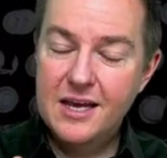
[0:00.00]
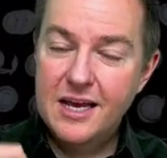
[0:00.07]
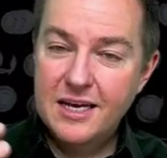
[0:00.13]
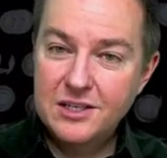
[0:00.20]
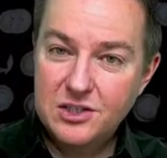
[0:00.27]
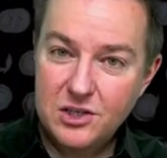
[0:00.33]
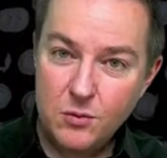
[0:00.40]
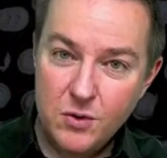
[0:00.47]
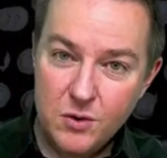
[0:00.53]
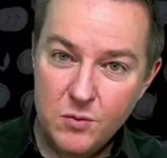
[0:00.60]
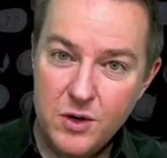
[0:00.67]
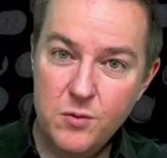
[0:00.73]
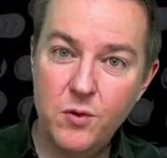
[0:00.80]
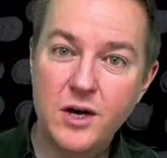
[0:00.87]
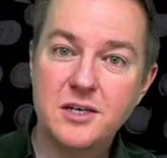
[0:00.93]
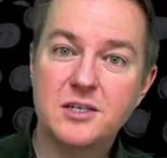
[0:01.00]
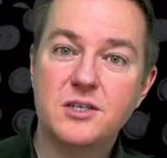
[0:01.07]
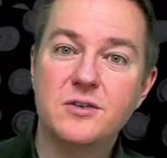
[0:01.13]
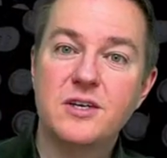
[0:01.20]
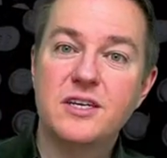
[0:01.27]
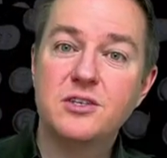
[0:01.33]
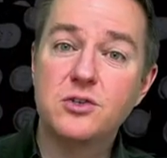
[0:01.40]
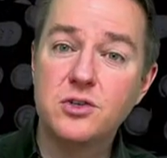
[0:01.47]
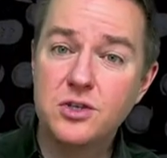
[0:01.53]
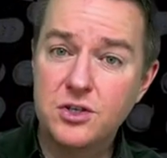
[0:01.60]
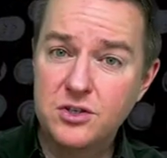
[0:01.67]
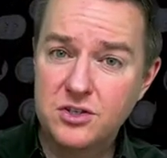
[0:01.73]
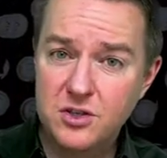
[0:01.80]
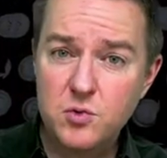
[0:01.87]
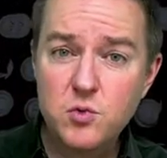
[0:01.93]
And so when we want to
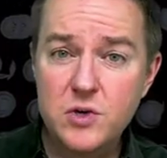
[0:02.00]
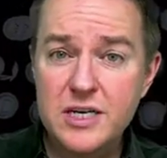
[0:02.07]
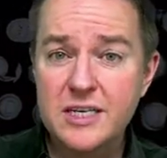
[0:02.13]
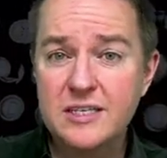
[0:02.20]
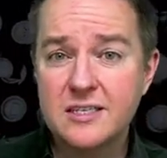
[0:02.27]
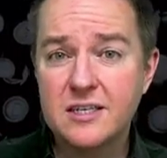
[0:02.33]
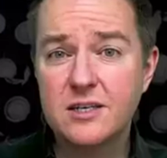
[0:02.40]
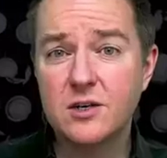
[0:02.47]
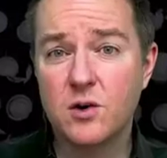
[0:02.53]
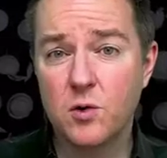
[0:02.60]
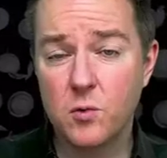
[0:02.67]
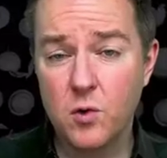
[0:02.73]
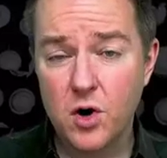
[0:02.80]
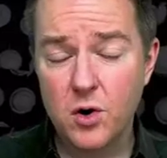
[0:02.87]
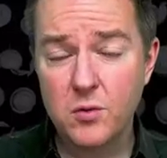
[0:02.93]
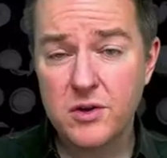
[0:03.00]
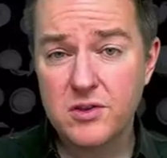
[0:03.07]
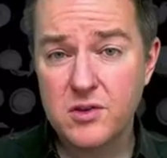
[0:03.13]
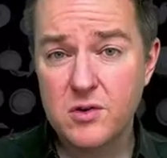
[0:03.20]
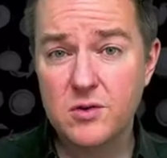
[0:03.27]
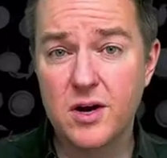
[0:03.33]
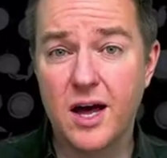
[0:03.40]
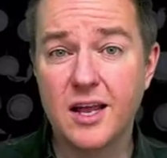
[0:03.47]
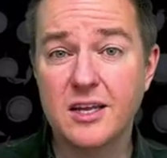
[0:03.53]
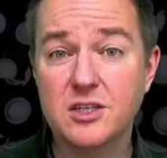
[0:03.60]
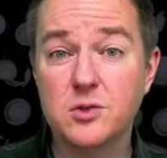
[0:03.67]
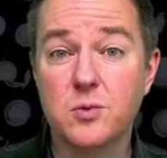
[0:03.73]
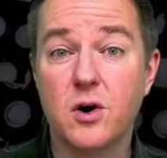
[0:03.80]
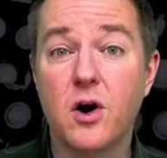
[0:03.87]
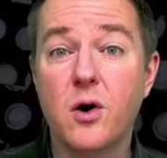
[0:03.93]
introduce and reason or work with new
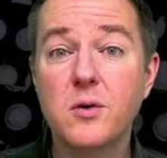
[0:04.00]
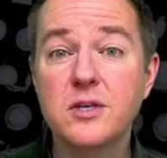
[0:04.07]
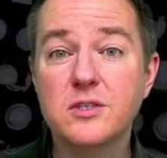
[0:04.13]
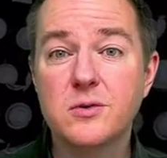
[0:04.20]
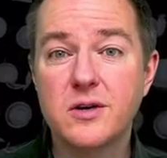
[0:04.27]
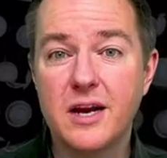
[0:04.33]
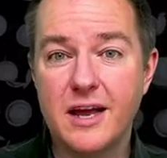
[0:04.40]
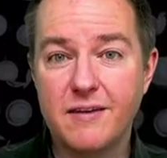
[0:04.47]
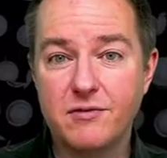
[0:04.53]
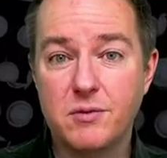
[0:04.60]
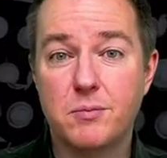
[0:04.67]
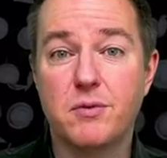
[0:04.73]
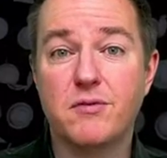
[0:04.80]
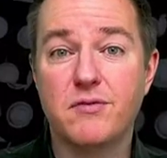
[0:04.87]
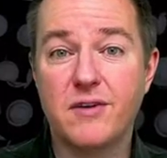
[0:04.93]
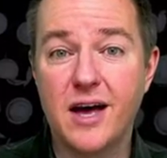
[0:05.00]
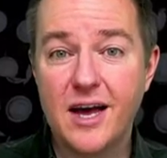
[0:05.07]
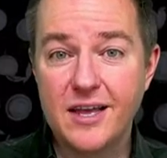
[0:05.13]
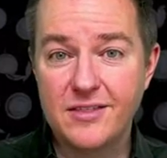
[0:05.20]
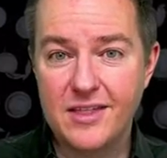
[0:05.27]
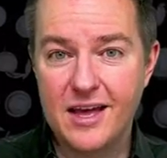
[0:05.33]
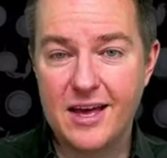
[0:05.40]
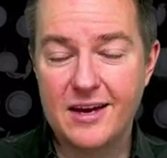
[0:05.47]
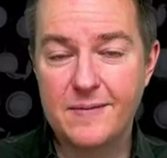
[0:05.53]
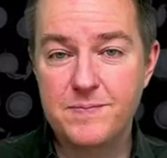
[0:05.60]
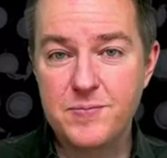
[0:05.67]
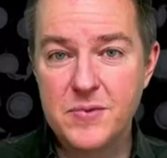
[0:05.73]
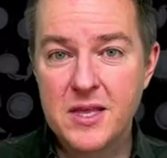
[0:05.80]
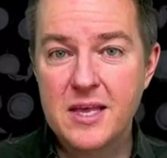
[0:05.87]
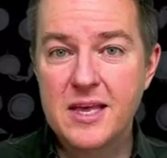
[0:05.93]
knowledge, we're always going to have to provide that
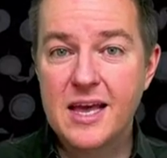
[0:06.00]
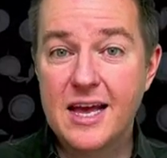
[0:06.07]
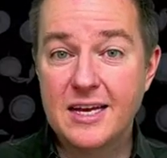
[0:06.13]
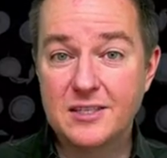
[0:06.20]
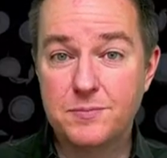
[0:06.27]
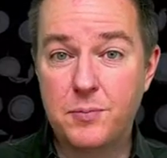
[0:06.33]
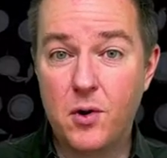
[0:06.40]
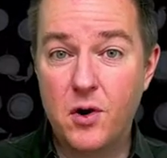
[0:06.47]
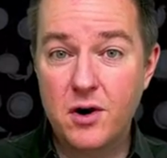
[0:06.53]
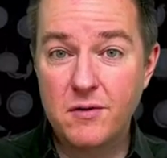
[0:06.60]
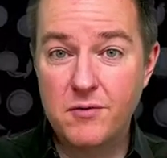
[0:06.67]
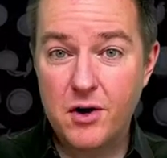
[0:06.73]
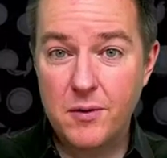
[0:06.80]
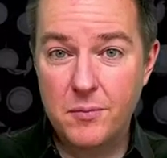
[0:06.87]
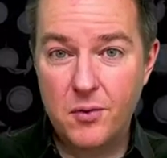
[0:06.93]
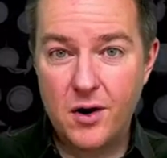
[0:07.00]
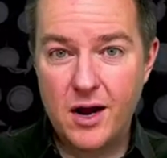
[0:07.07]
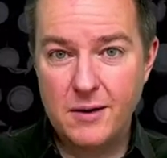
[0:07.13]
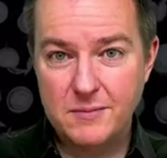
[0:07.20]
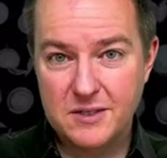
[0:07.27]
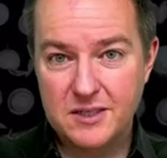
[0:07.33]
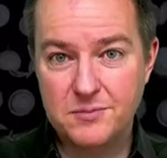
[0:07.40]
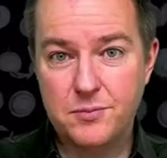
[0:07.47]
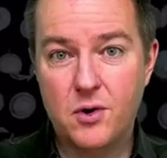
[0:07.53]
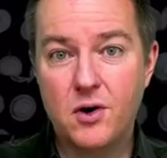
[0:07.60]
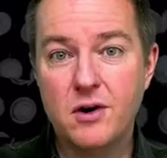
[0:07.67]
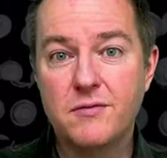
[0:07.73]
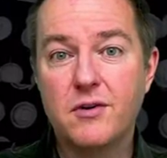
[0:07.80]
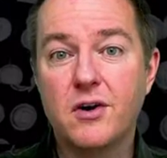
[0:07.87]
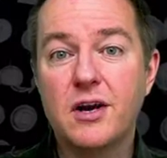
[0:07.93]
as part of our prompt, as part
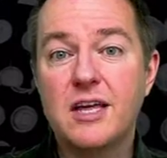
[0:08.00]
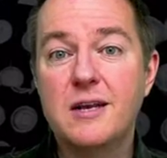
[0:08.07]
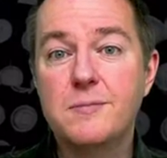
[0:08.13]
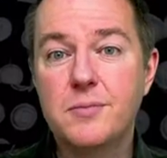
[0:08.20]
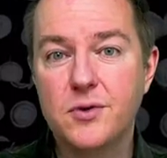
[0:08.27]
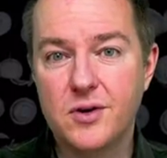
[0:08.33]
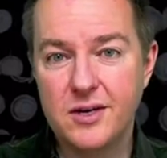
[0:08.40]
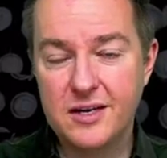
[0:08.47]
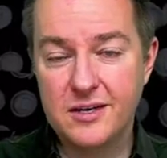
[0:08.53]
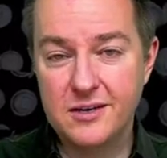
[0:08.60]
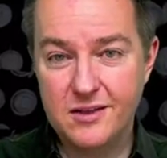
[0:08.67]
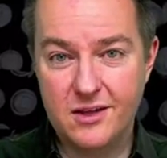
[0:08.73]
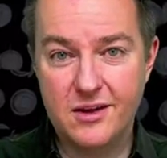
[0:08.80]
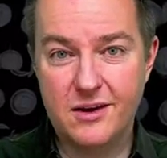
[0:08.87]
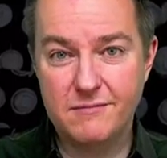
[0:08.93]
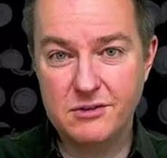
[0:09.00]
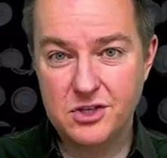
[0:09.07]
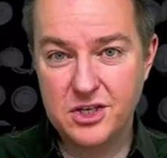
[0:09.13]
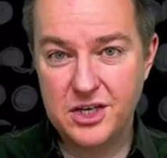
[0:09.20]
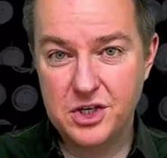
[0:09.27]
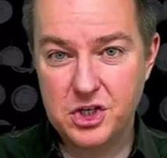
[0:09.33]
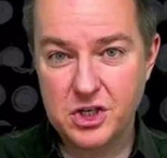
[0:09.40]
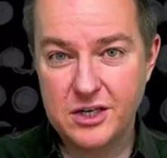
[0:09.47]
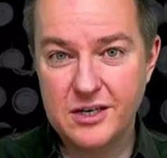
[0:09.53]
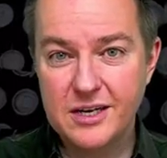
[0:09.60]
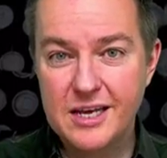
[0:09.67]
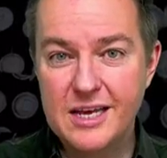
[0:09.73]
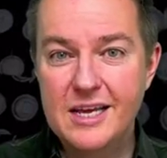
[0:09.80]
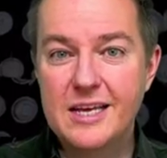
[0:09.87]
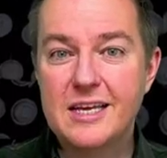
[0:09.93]
of our input into the conversation,
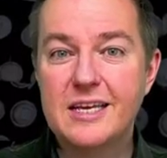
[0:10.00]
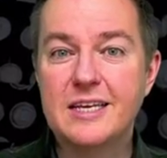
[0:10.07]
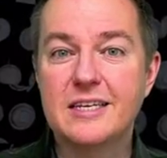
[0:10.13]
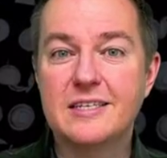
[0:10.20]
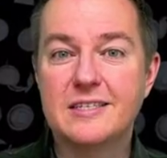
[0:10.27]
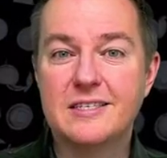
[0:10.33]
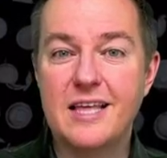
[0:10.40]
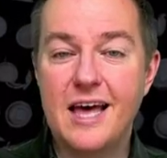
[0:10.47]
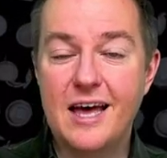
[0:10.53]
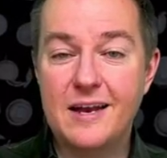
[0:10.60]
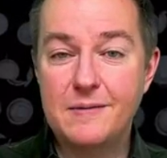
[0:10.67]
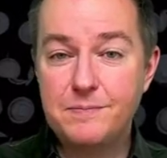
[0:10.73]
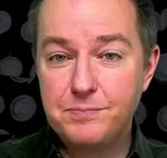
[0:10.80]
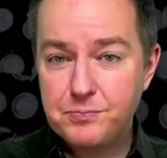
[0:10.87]
is that